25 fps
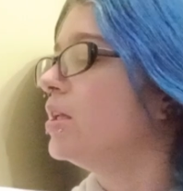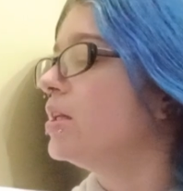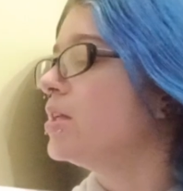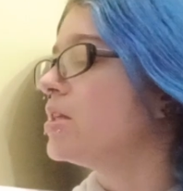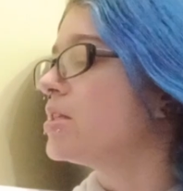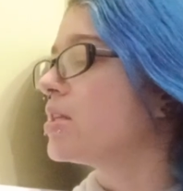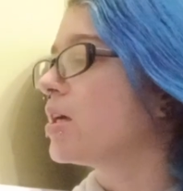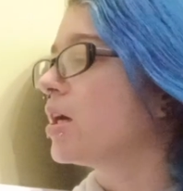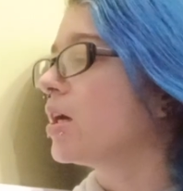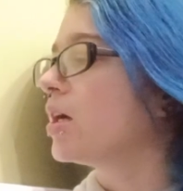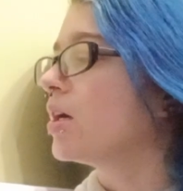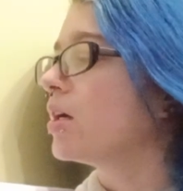
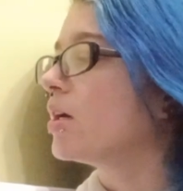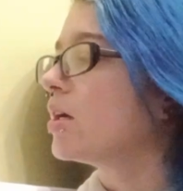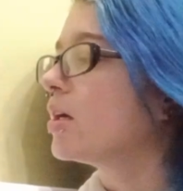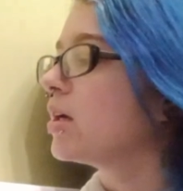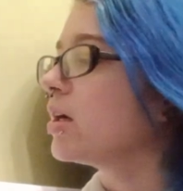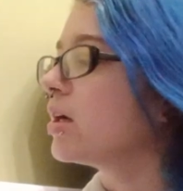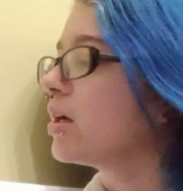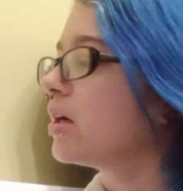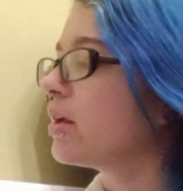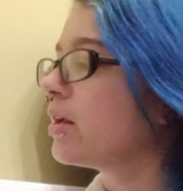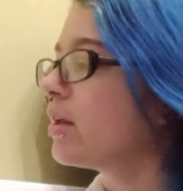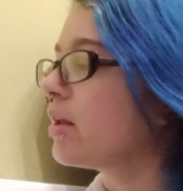So
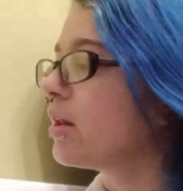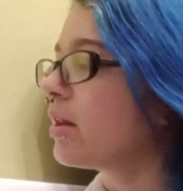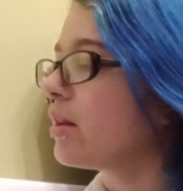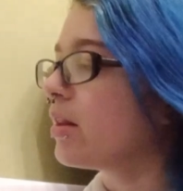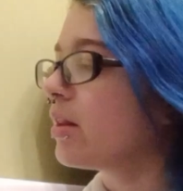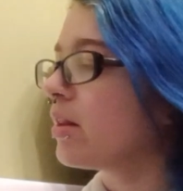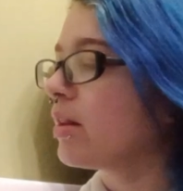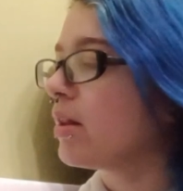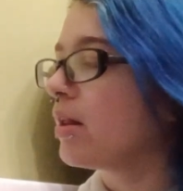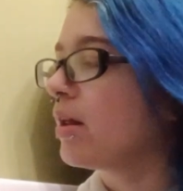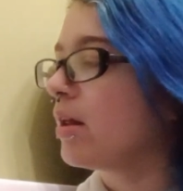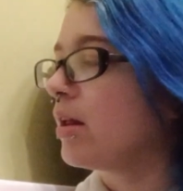
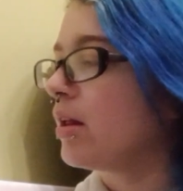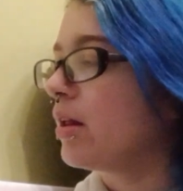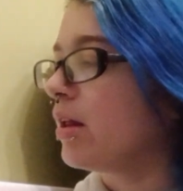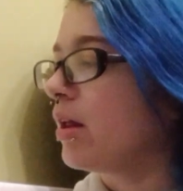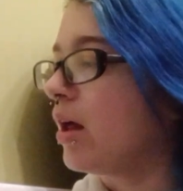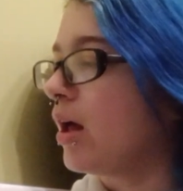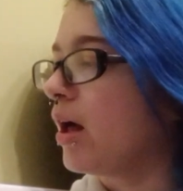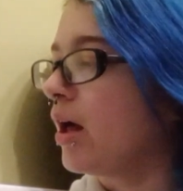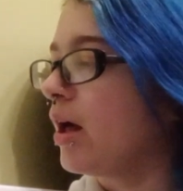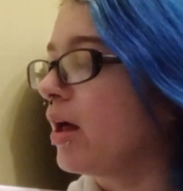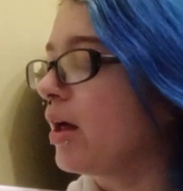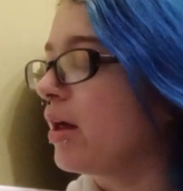
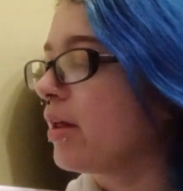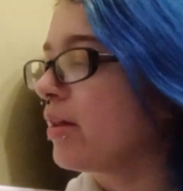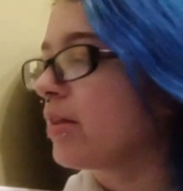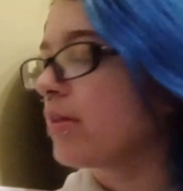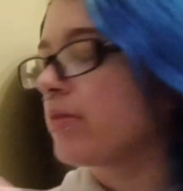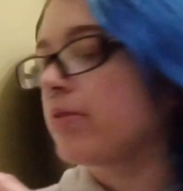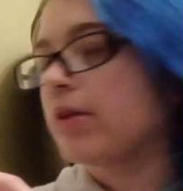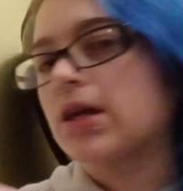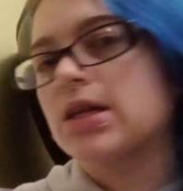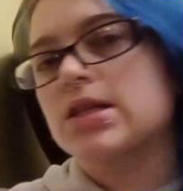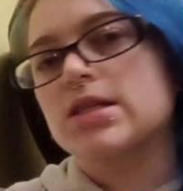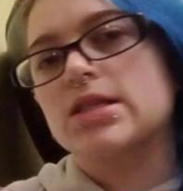the
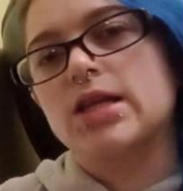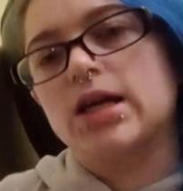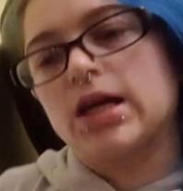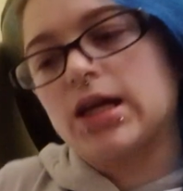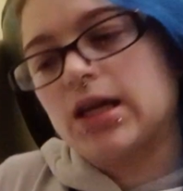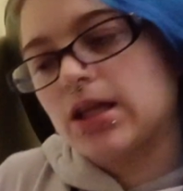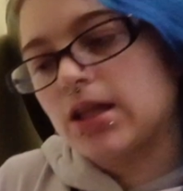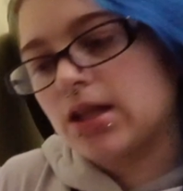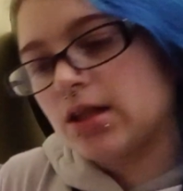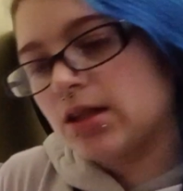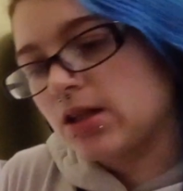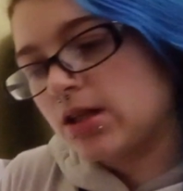first
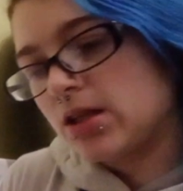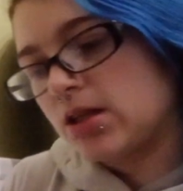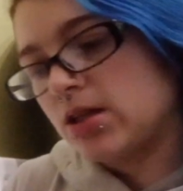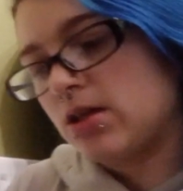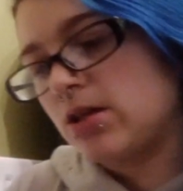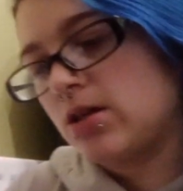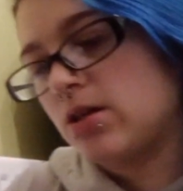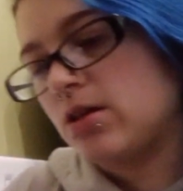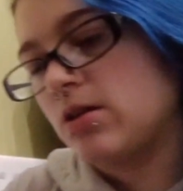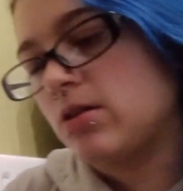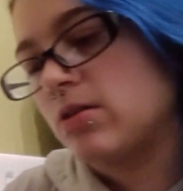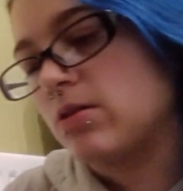thing that
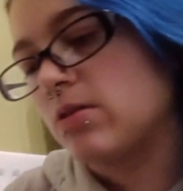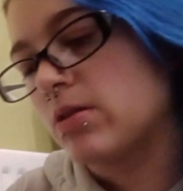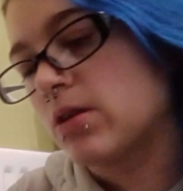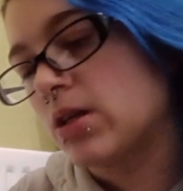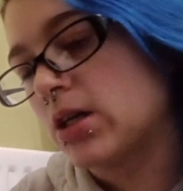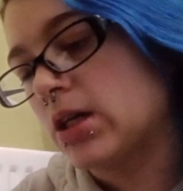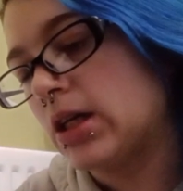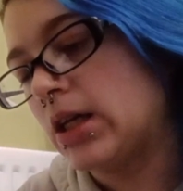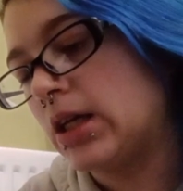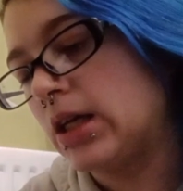you